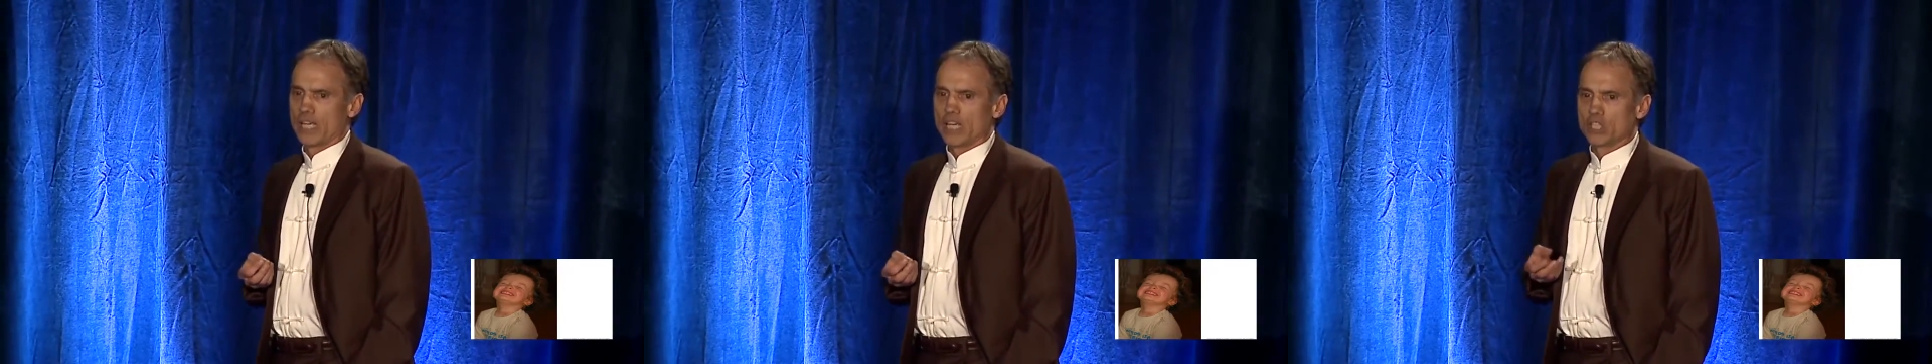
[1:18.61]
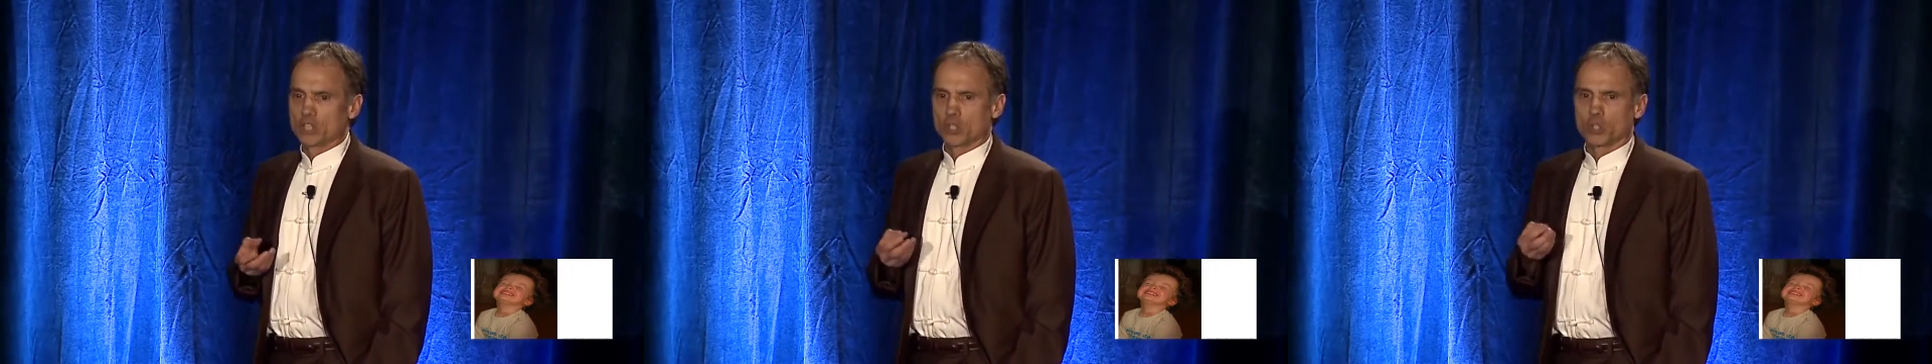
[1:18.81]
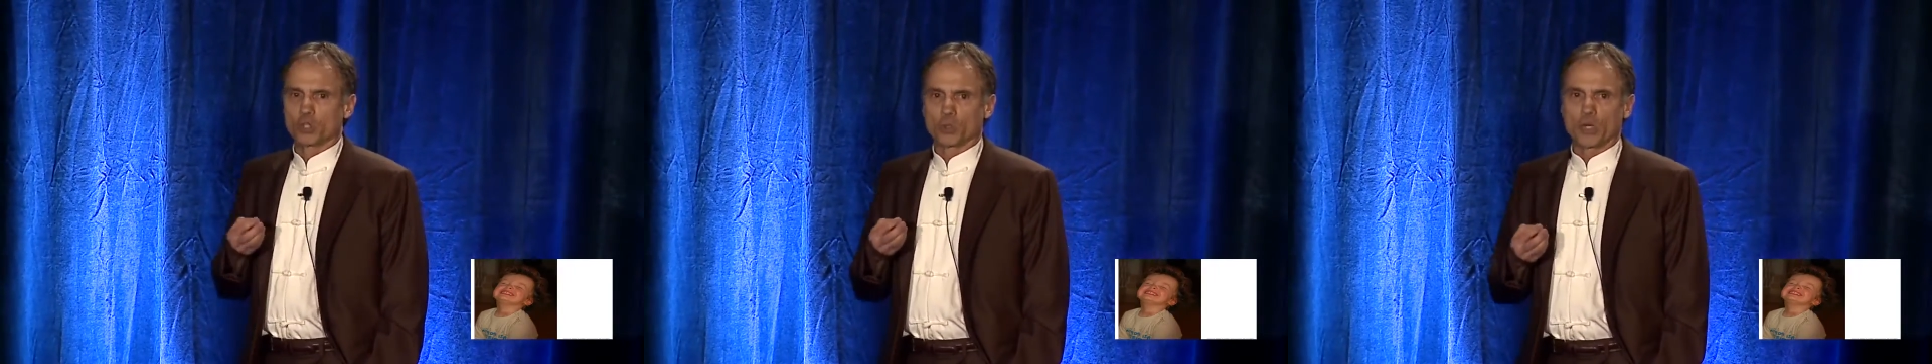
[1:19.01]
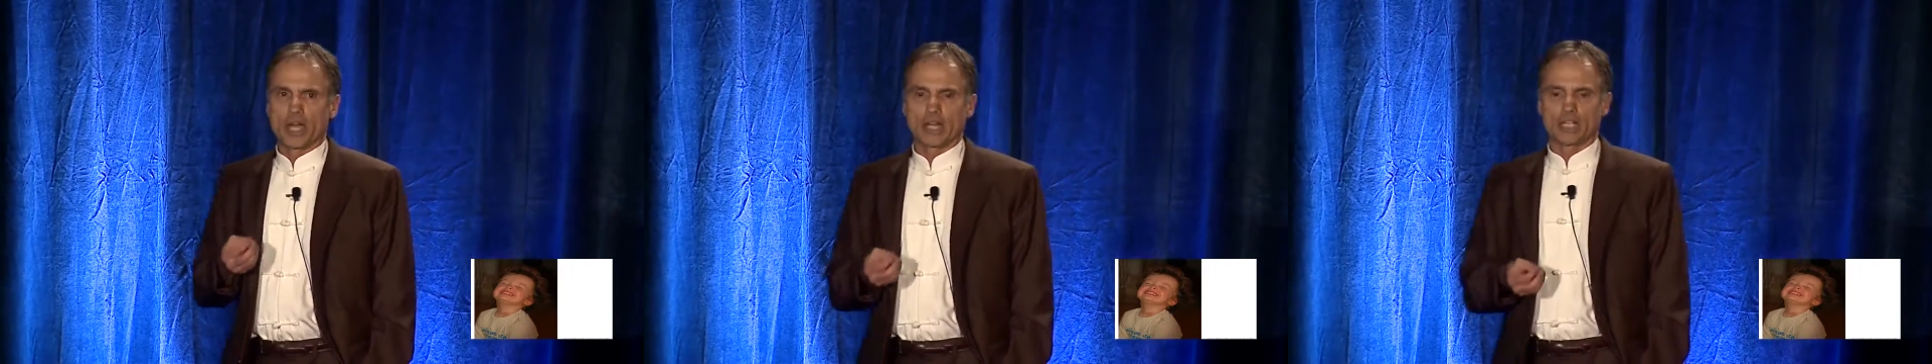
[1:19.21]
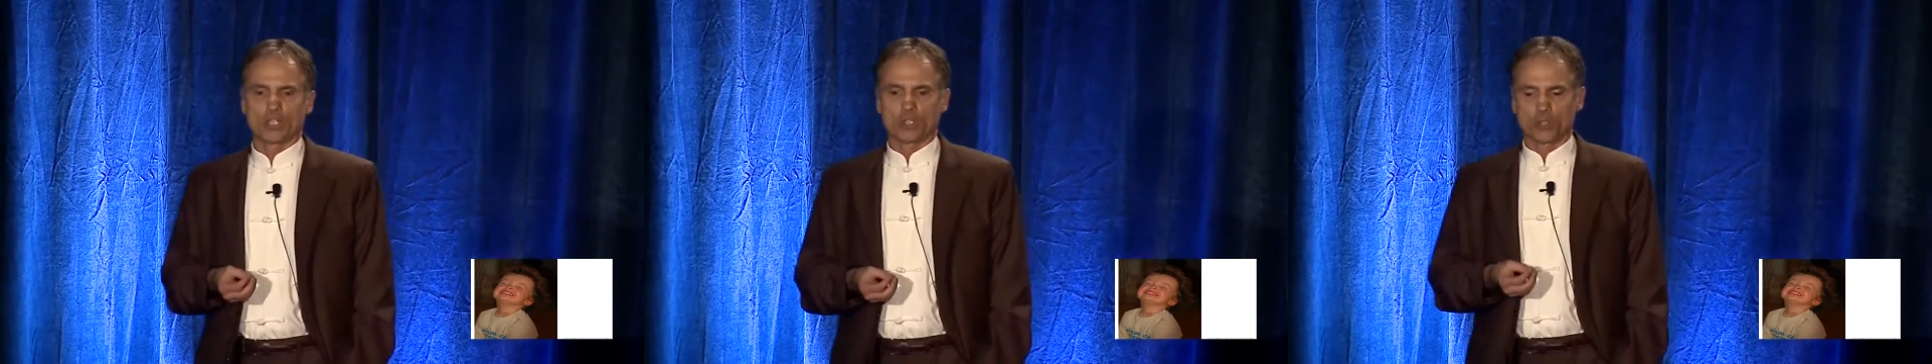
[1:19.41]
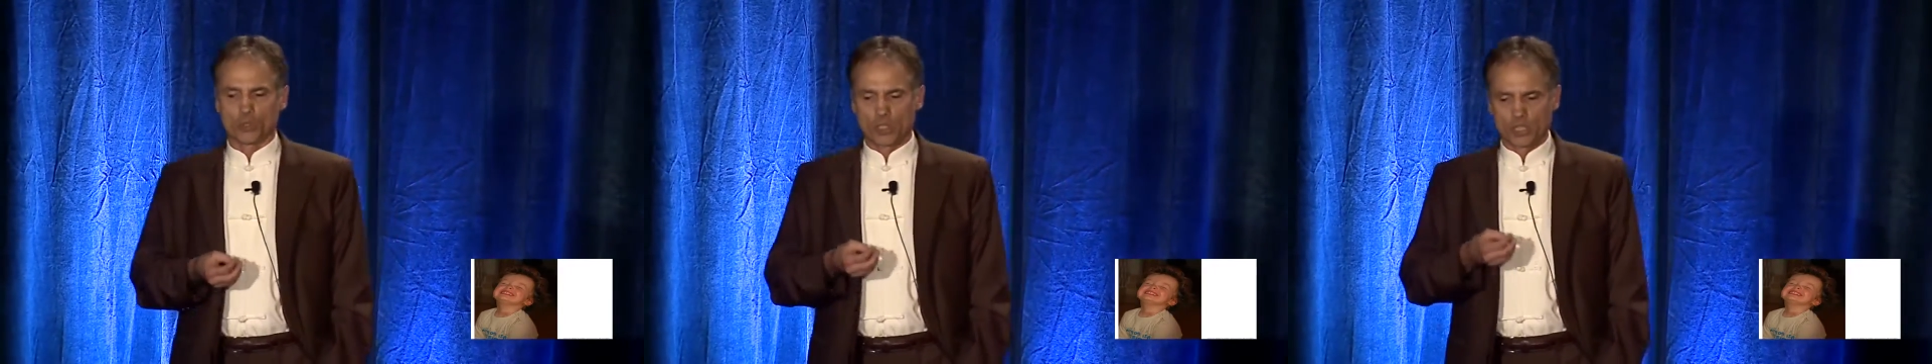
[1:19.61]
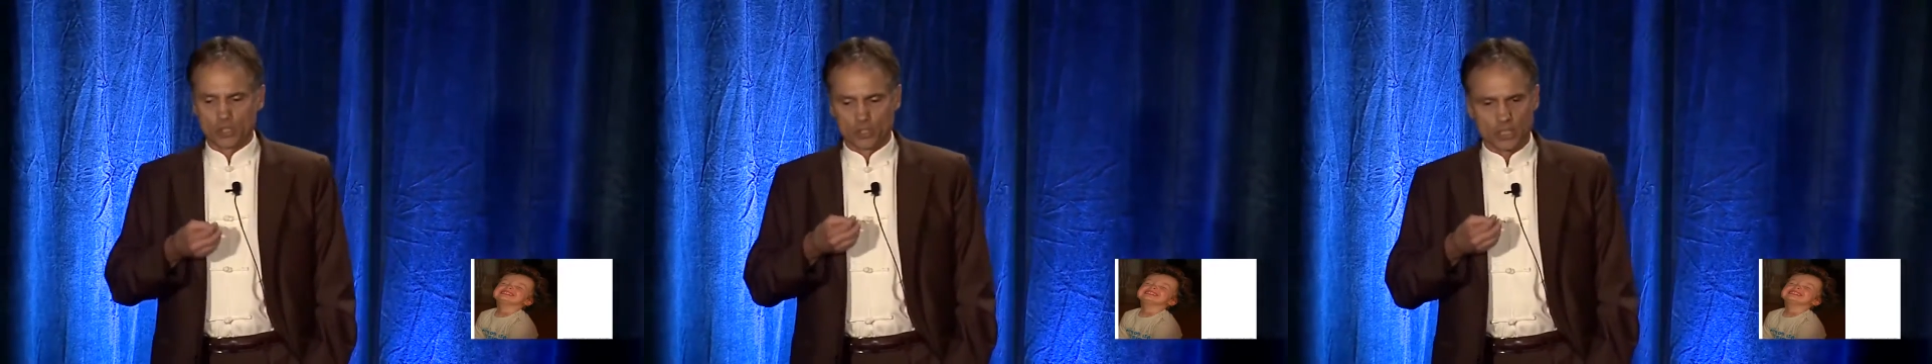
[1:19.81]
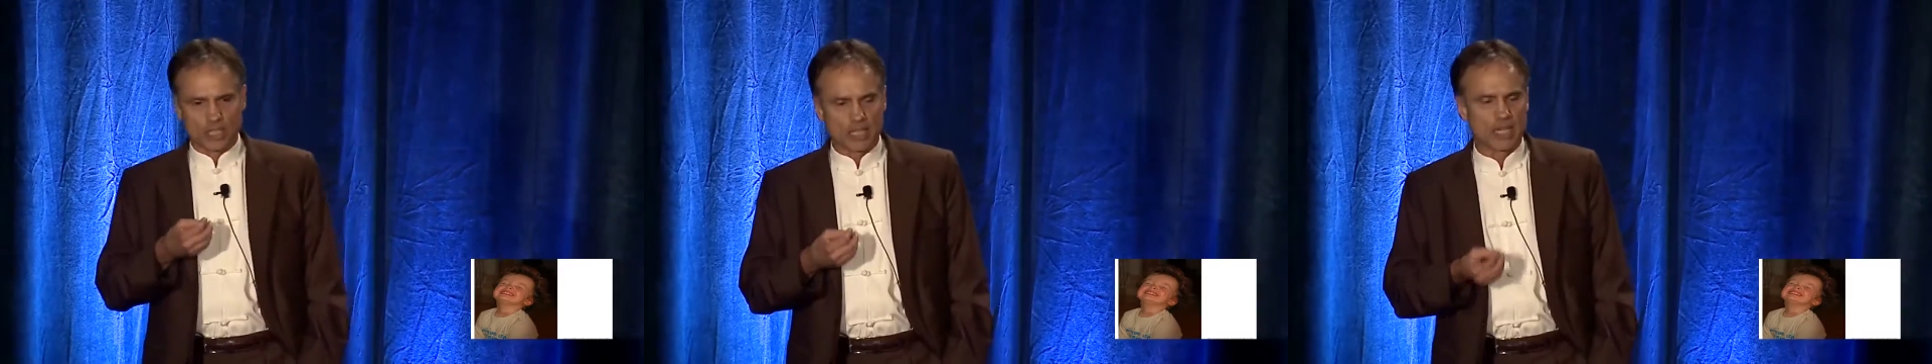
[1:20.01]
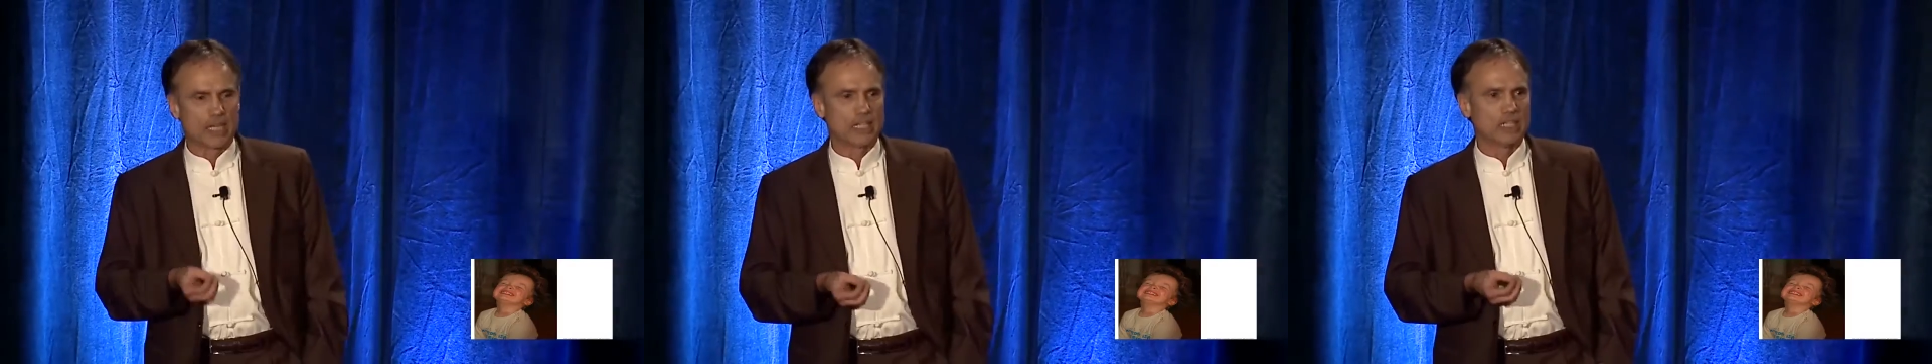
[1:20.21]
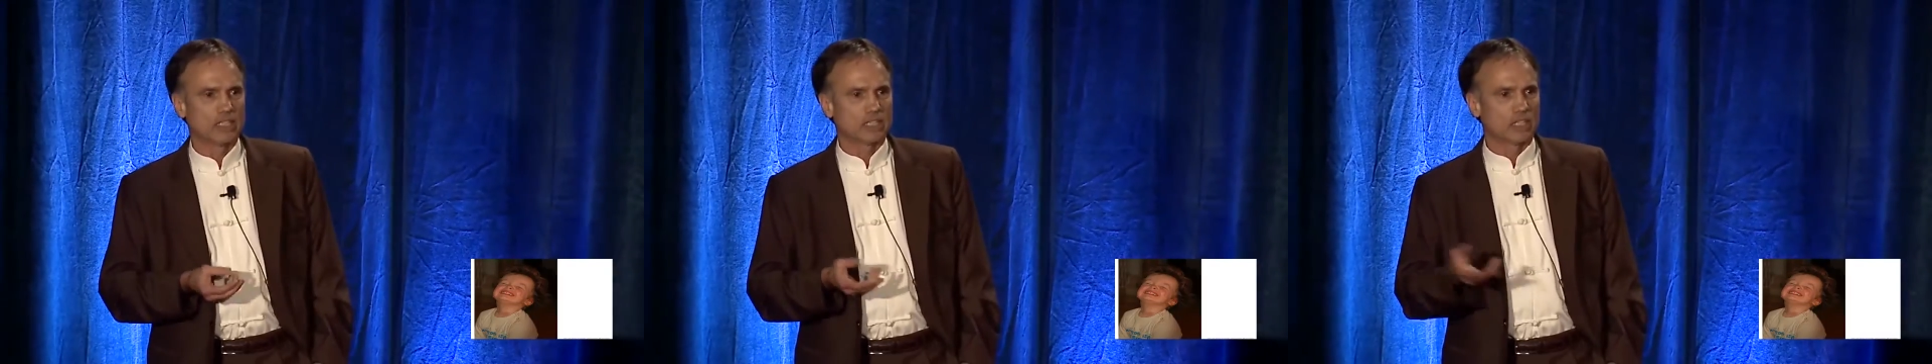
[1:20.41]
It's your gratitude and your
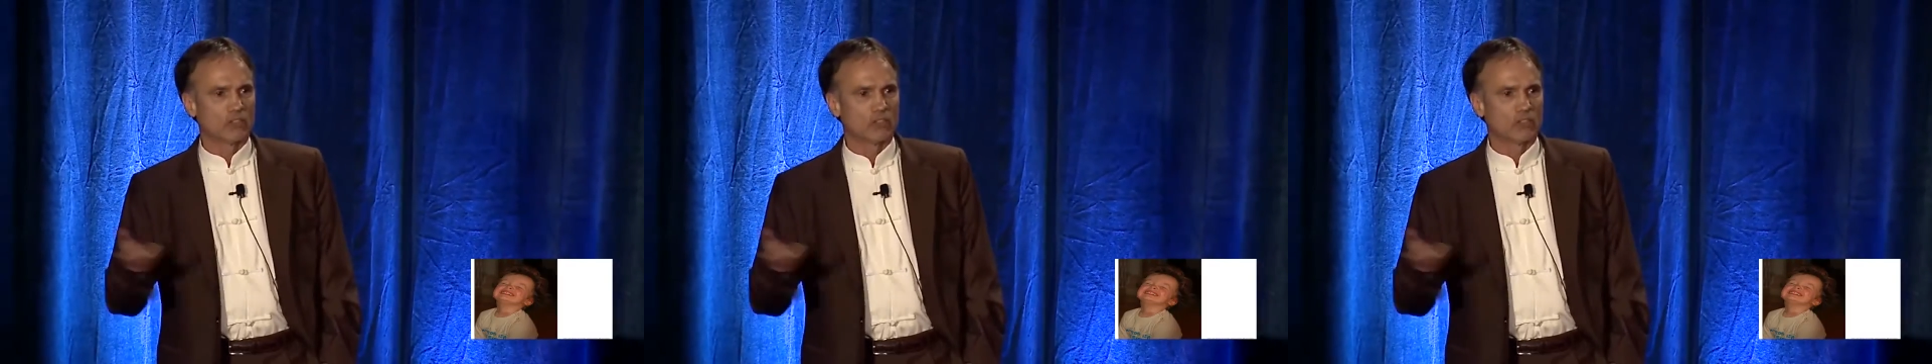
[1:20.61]
kindness,